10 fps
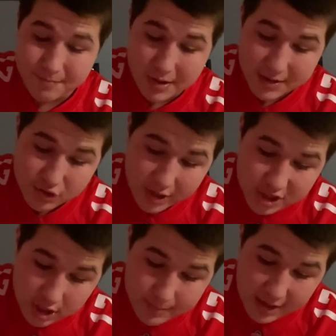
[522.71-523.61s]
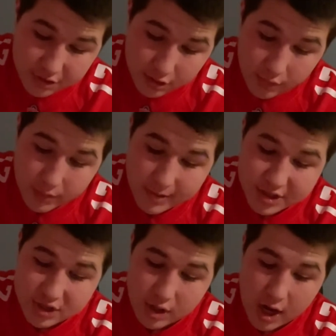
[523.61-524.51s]
But Trey Sermon had 31
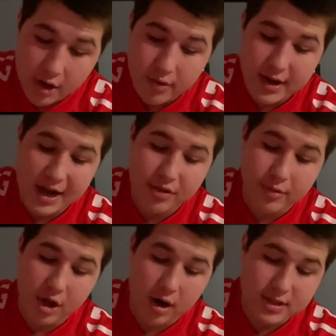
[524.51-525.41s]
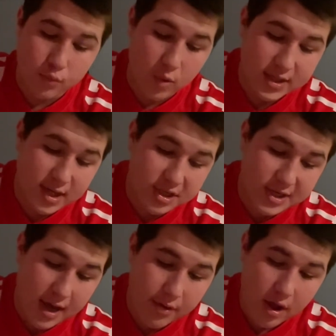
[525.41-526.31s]
rushes, 193 yards, and 1
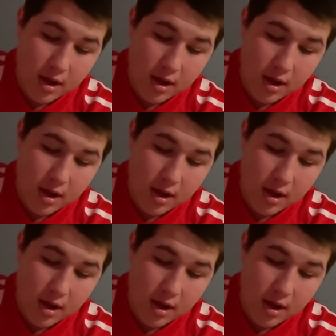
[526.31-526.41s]
touchdown.